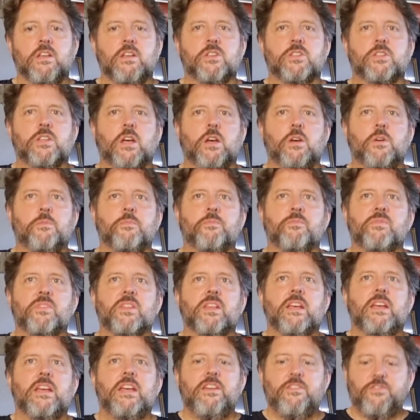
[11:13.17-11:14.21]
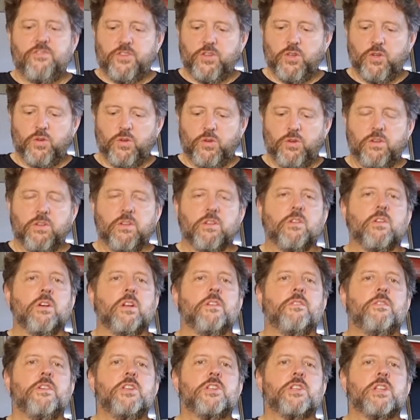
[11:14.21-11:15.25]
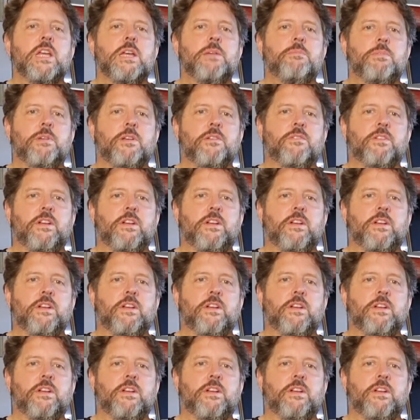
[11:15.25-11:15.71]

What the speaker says: So if you got a fish keeping